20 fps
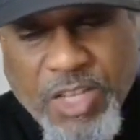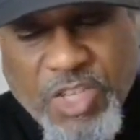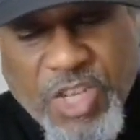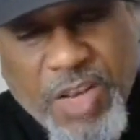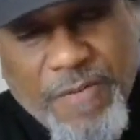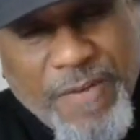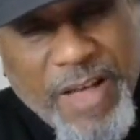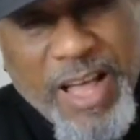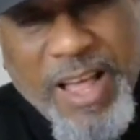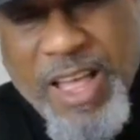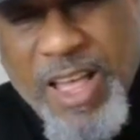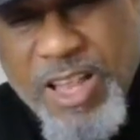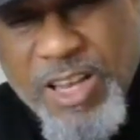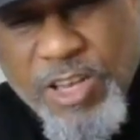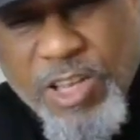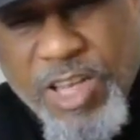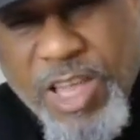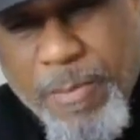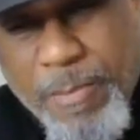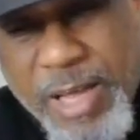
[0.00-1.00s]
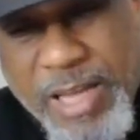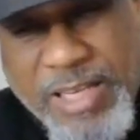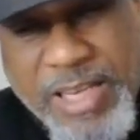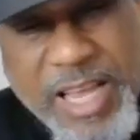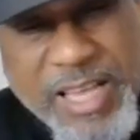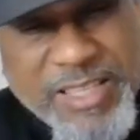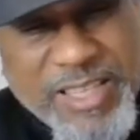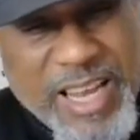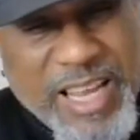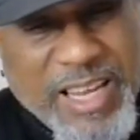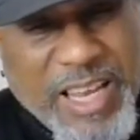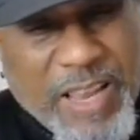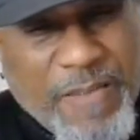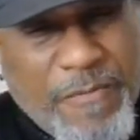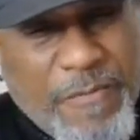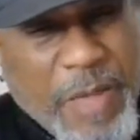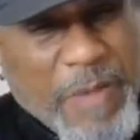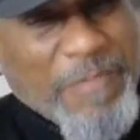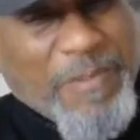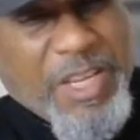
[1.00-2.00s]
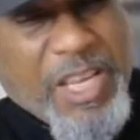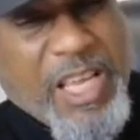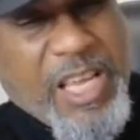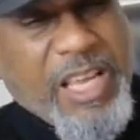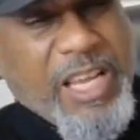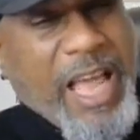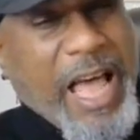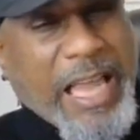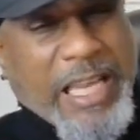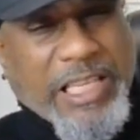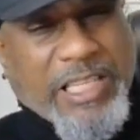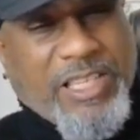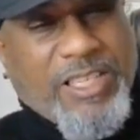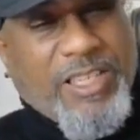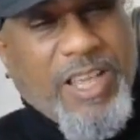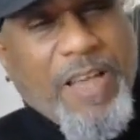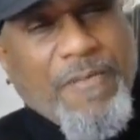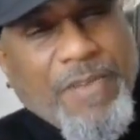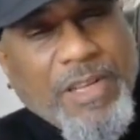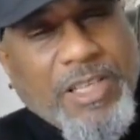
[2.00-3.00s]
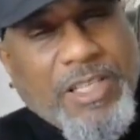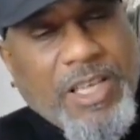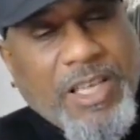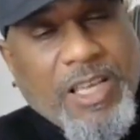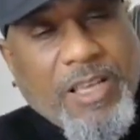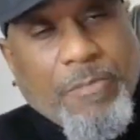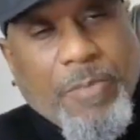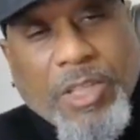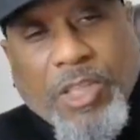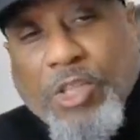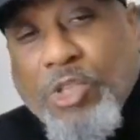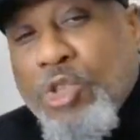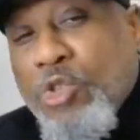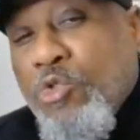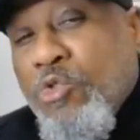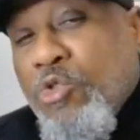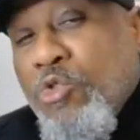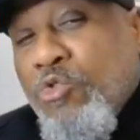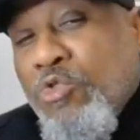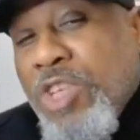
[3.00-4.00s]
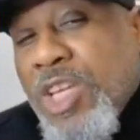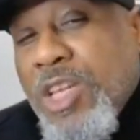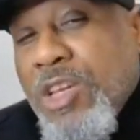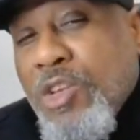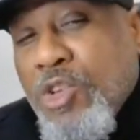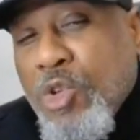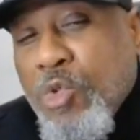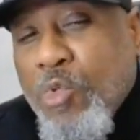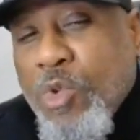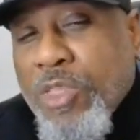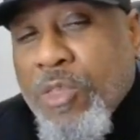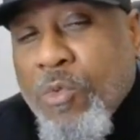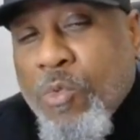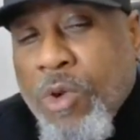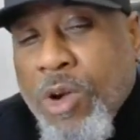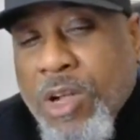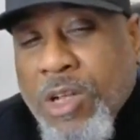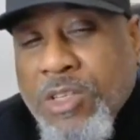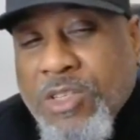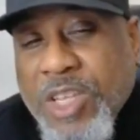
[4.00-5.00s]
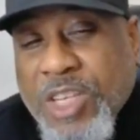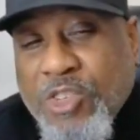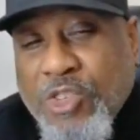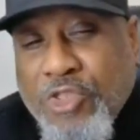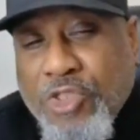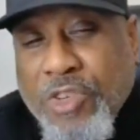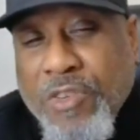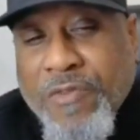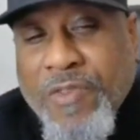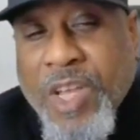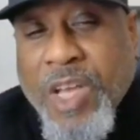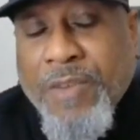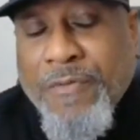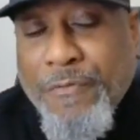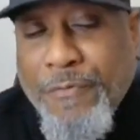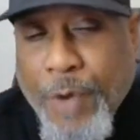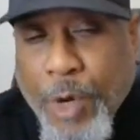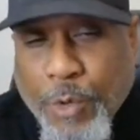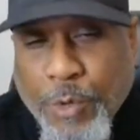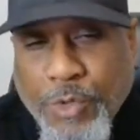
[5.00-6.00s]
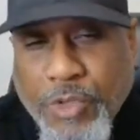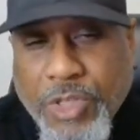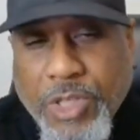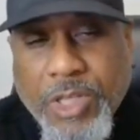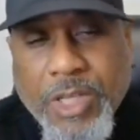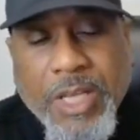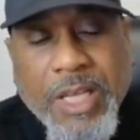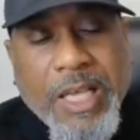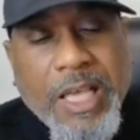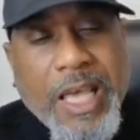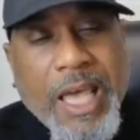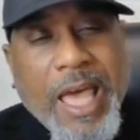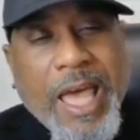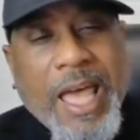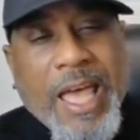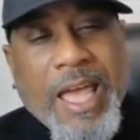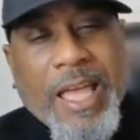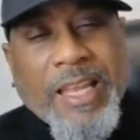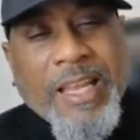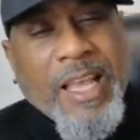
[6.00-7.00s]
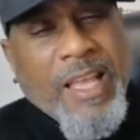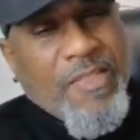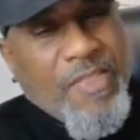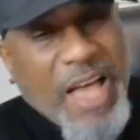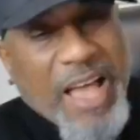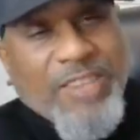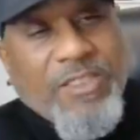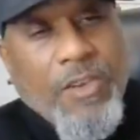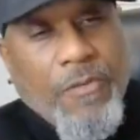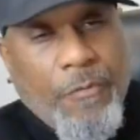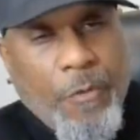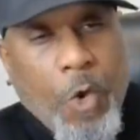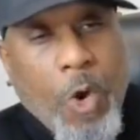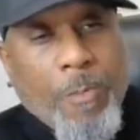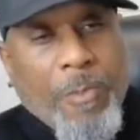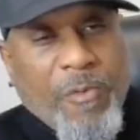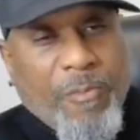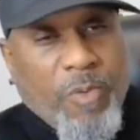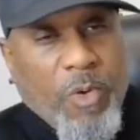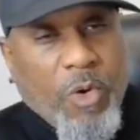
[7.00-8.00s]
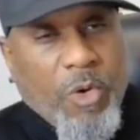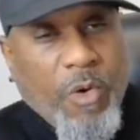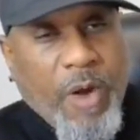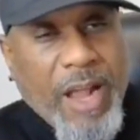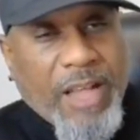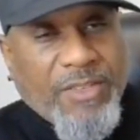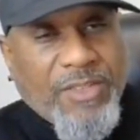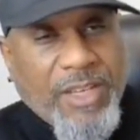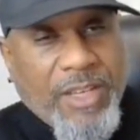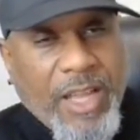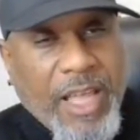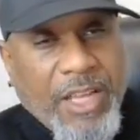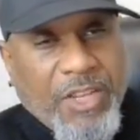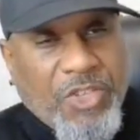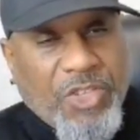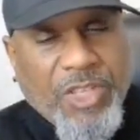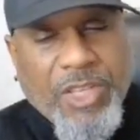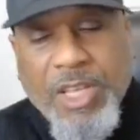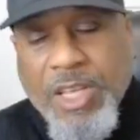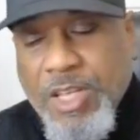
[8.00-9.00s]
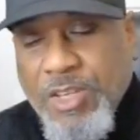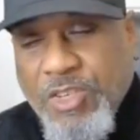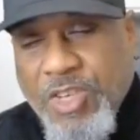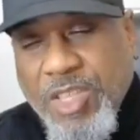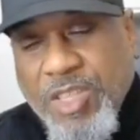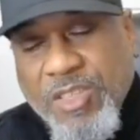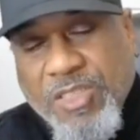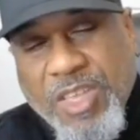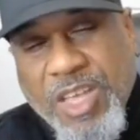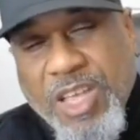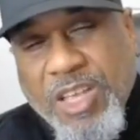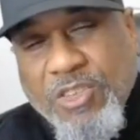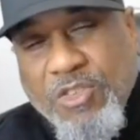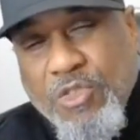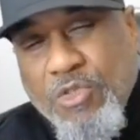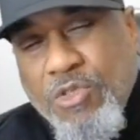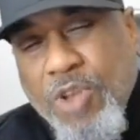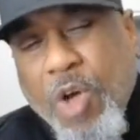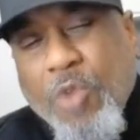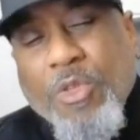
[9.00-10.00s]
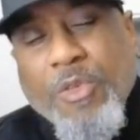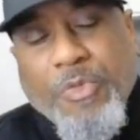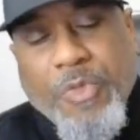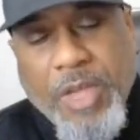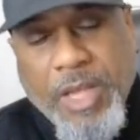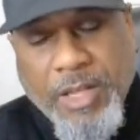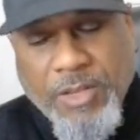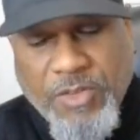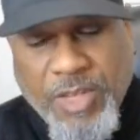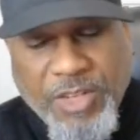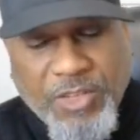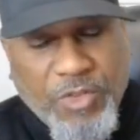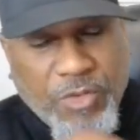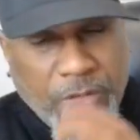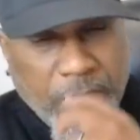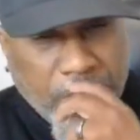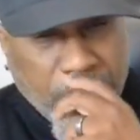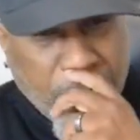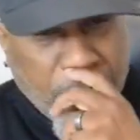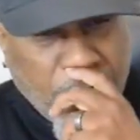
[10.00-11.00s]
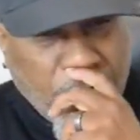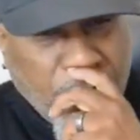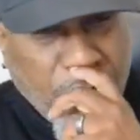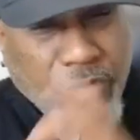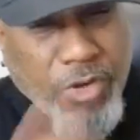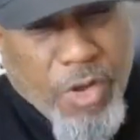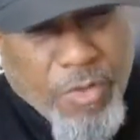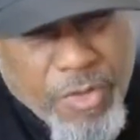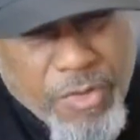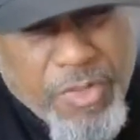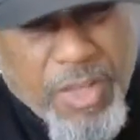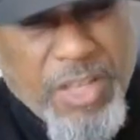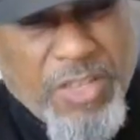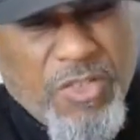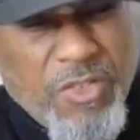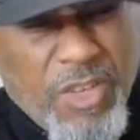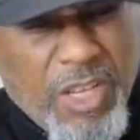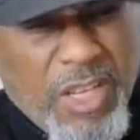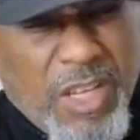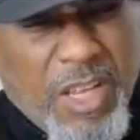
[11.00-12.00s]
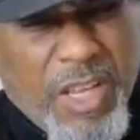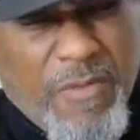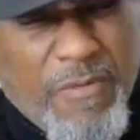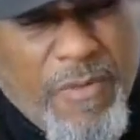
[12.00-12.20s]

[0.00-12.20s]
See, if I look at my tasks and I did 15 out of 17, but the two you didn't do were the ones that you should have done first. And that's a form of procrastination. See, the thing, you know, the things that you need to do, you know, the things you need to